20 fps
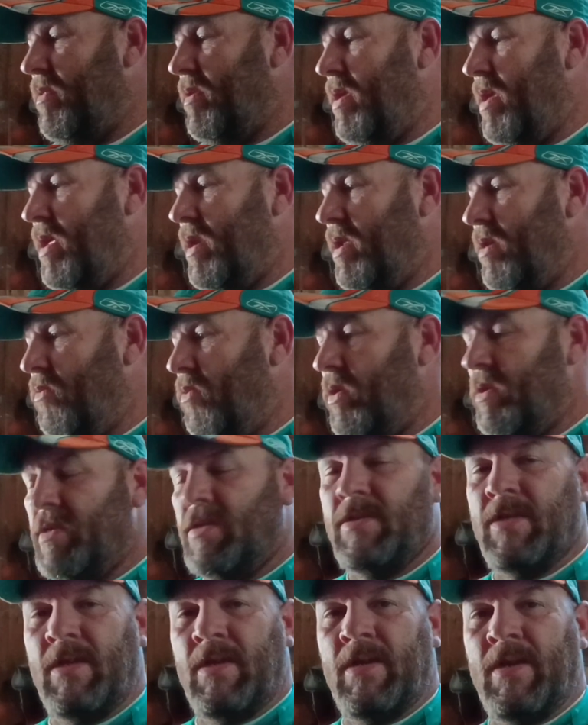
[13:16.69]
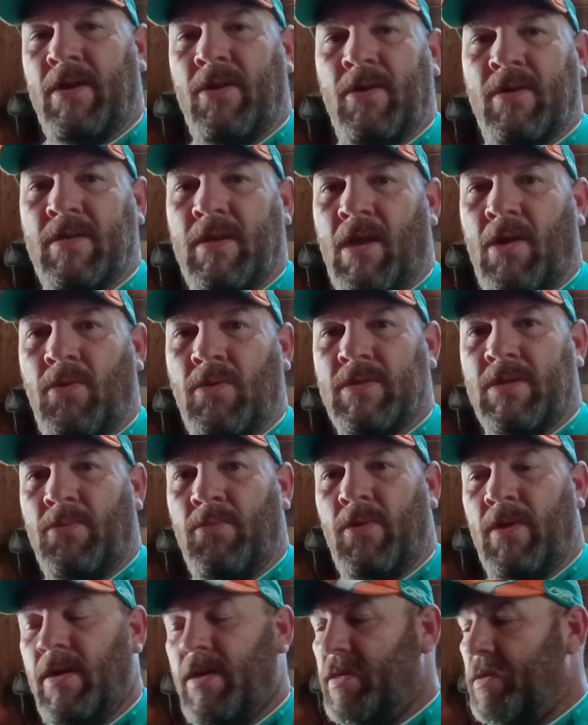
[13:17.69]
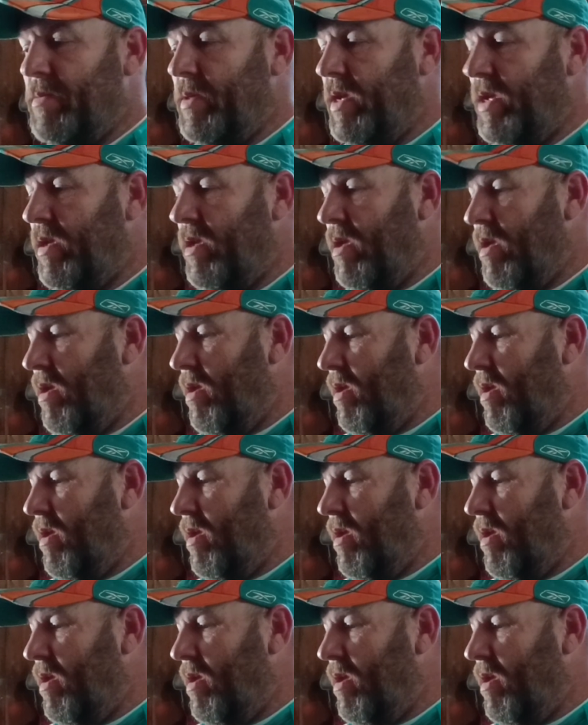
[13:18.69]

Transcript: And it wasn't sitting near as low as I wanted it to be.